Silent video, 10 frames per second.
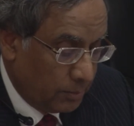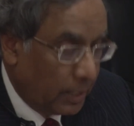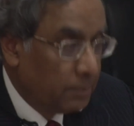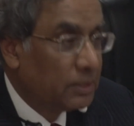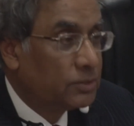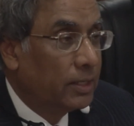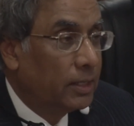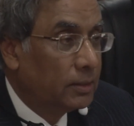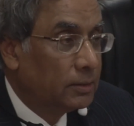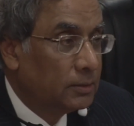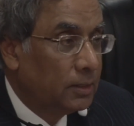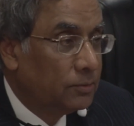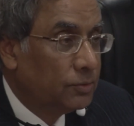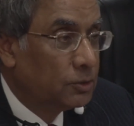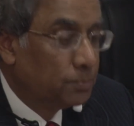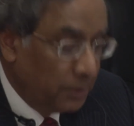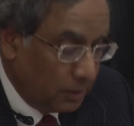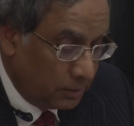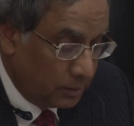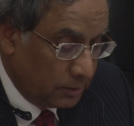But I must say that we
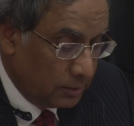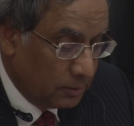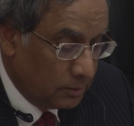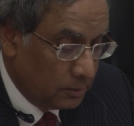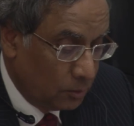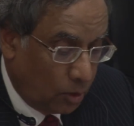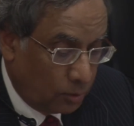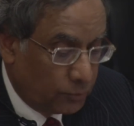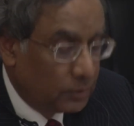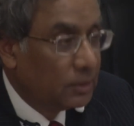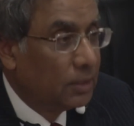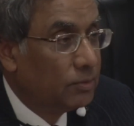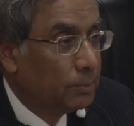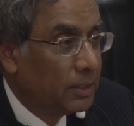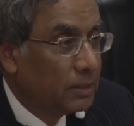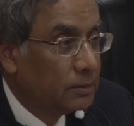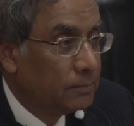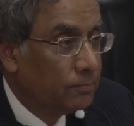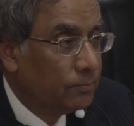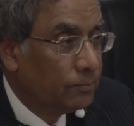speak not for the government,
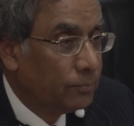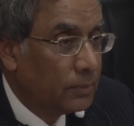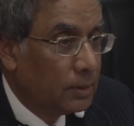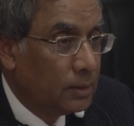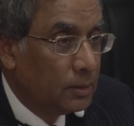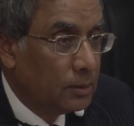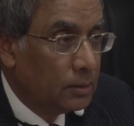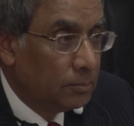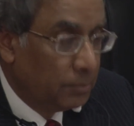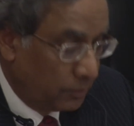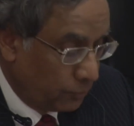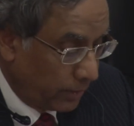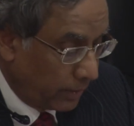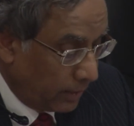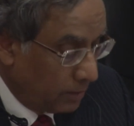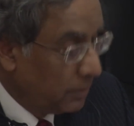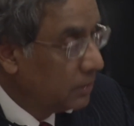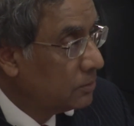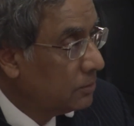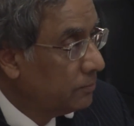but for
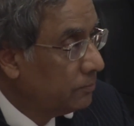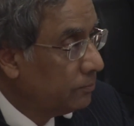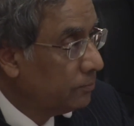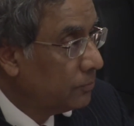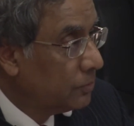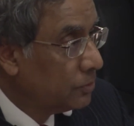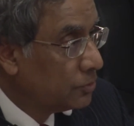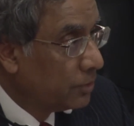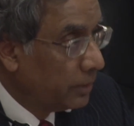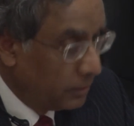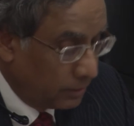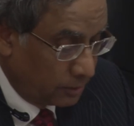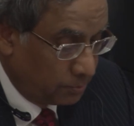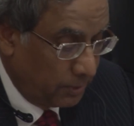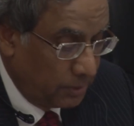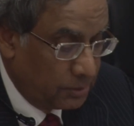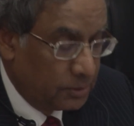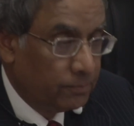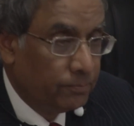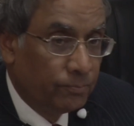academics, strategic
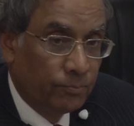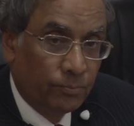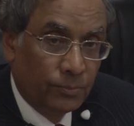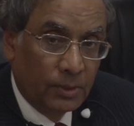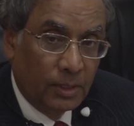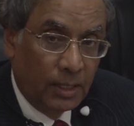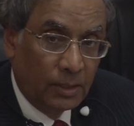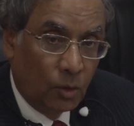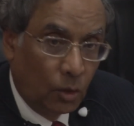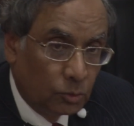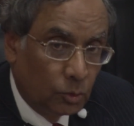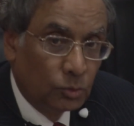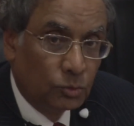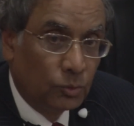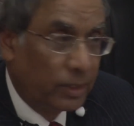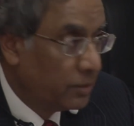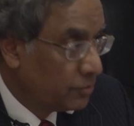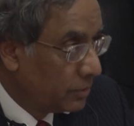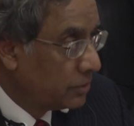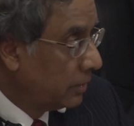experts, and all those who are
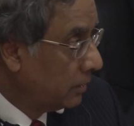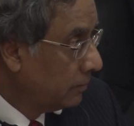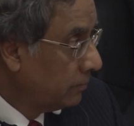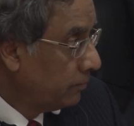interested